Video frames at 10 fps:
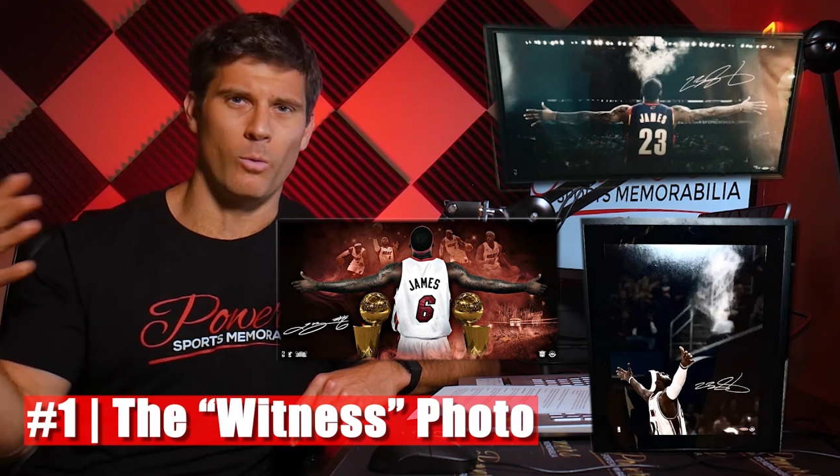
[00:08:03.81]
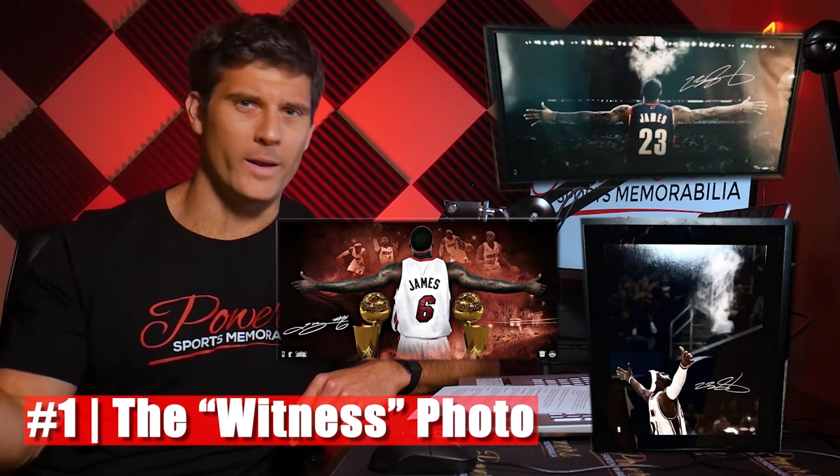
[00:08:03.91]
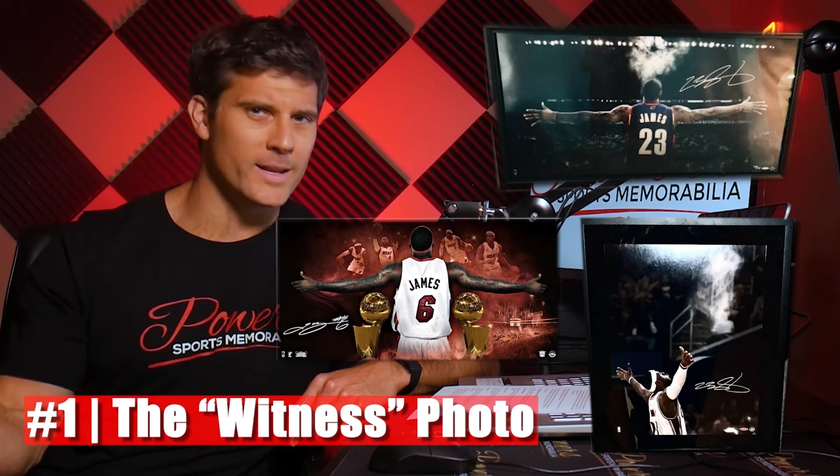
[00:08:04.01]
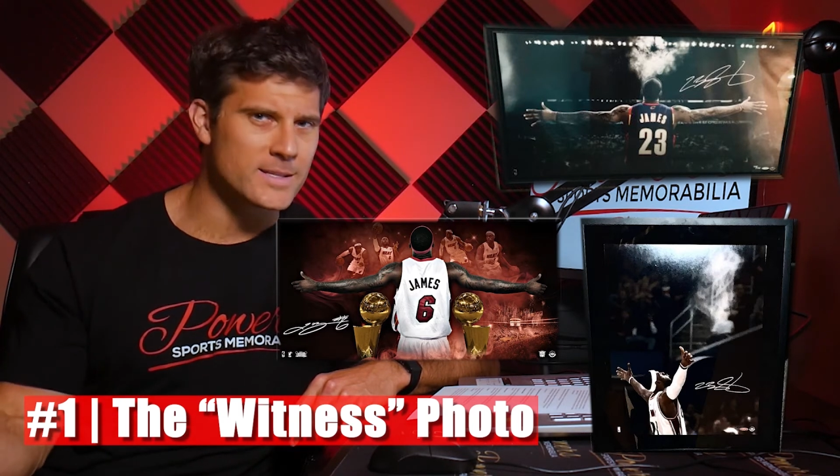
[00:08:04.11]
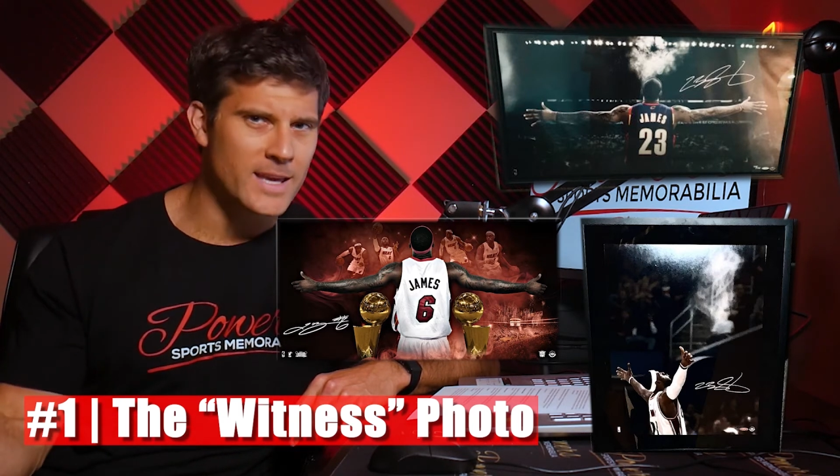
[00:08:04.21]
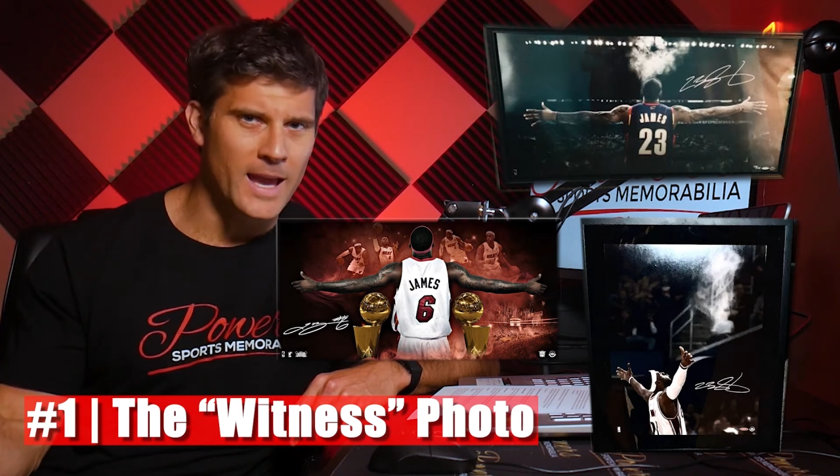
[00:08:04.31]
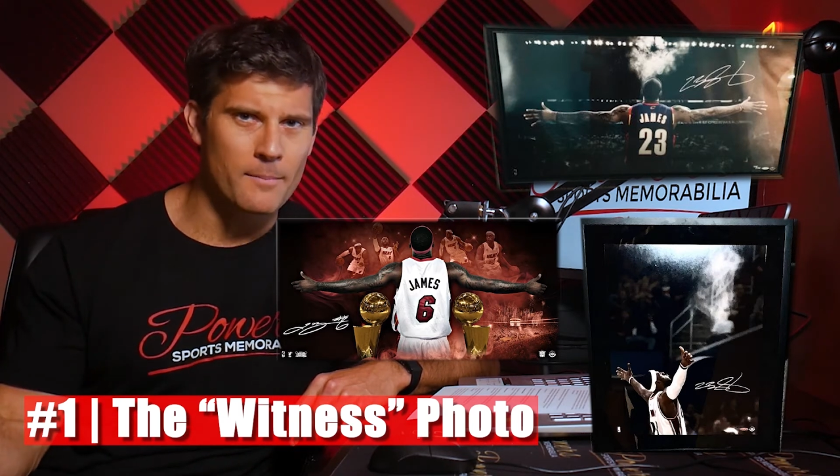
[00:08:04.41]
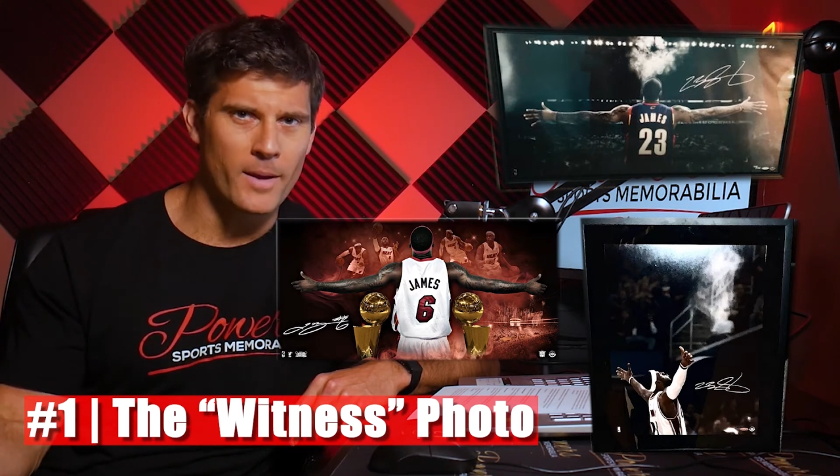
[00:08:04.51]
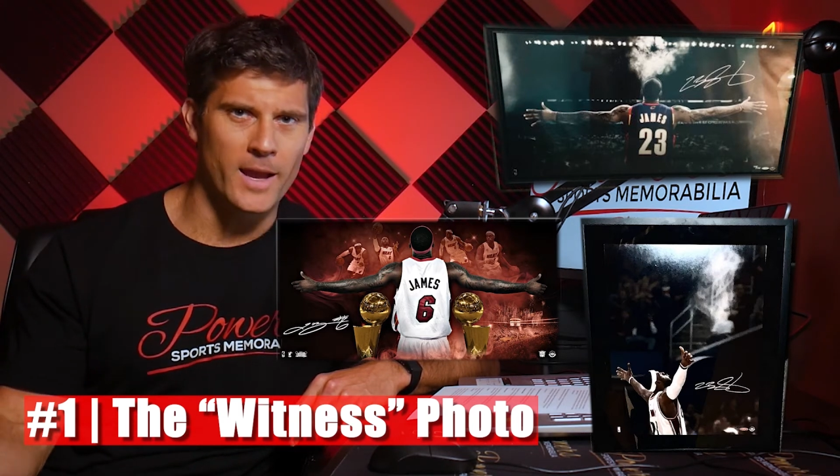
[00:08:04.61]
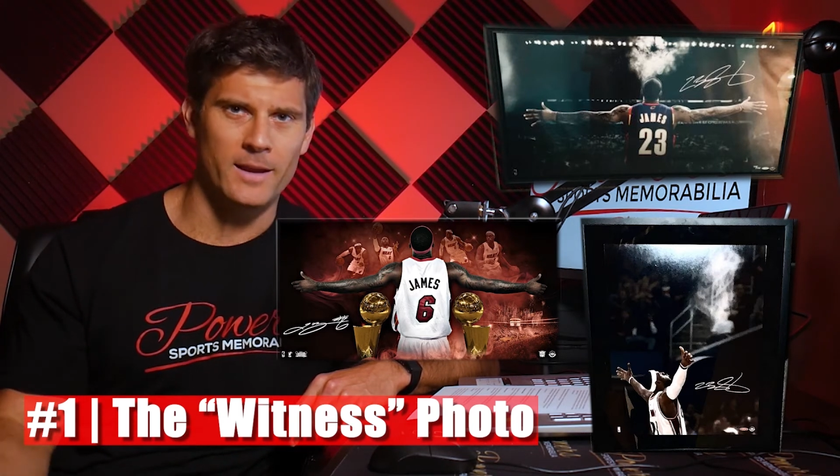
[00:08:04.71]
Witness"
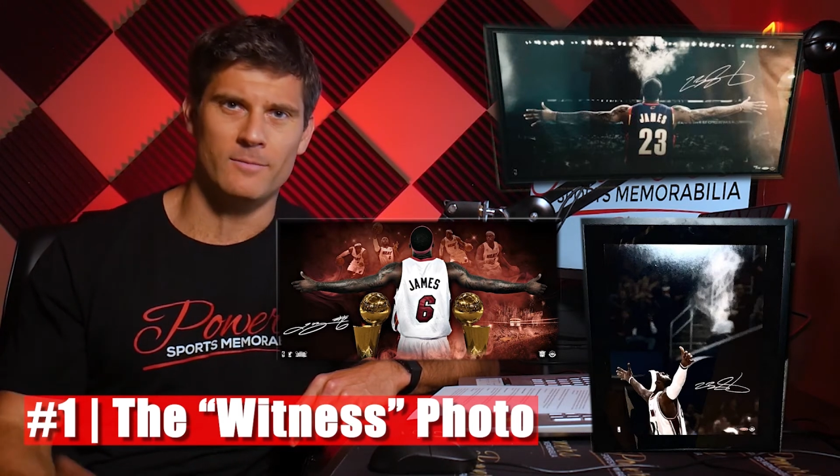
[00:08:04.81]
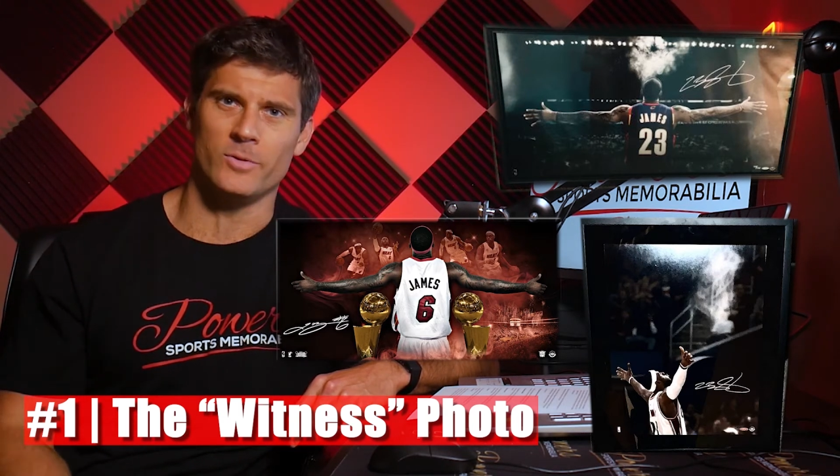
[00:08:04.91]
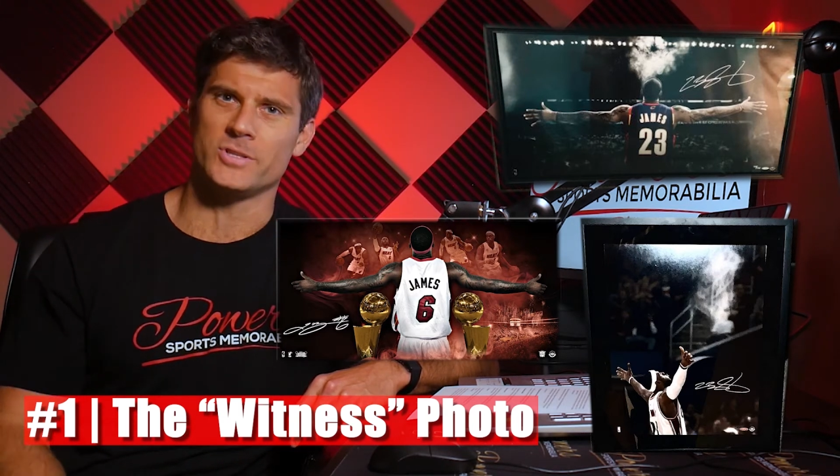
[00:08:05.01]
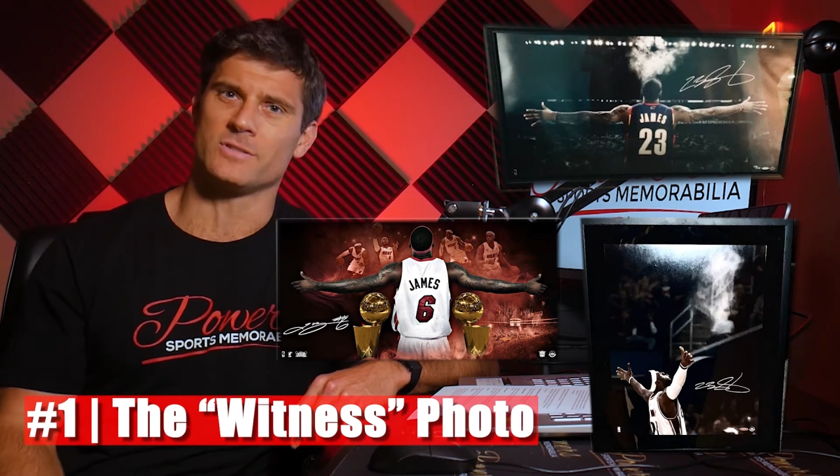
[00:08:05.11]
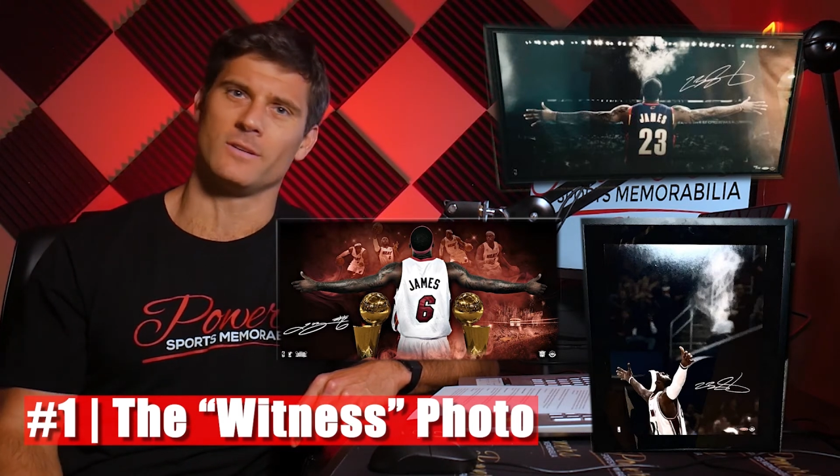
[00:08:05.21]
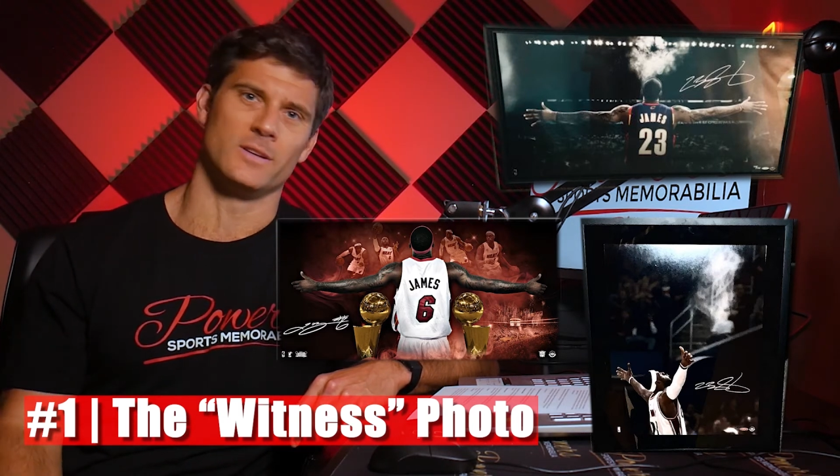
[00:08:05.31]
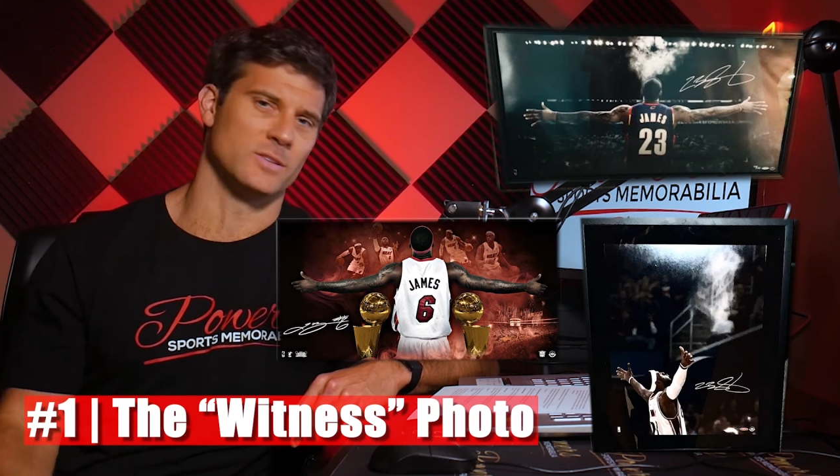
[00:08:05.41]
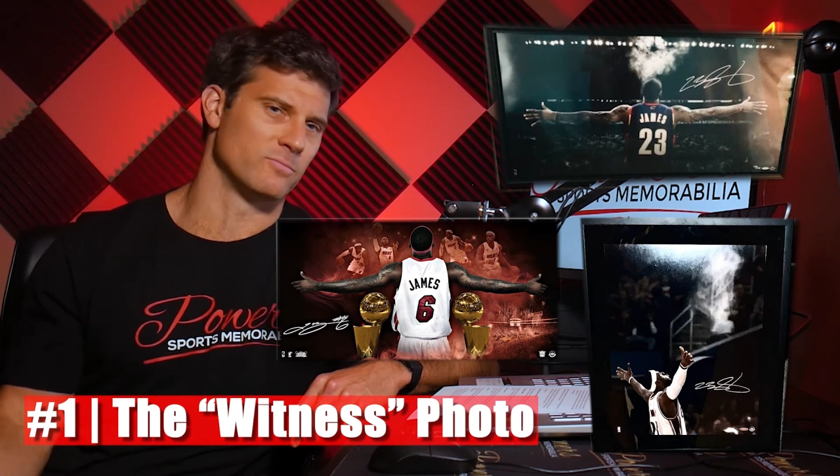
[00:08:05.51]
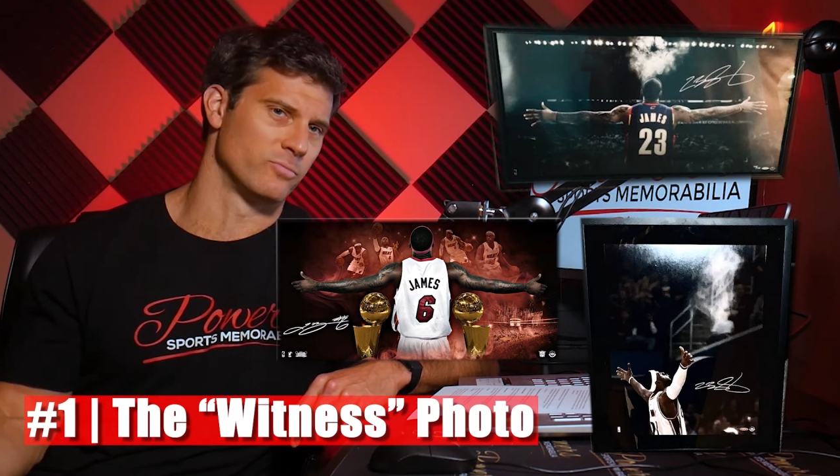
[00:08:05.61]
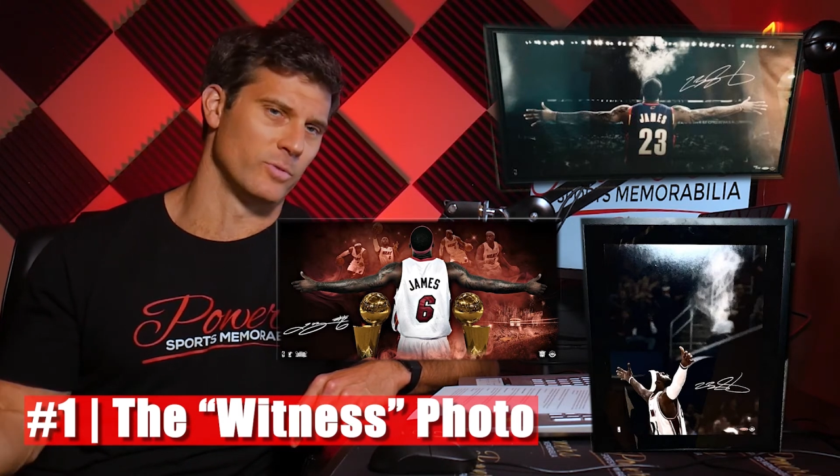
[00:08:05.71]
campaign, which is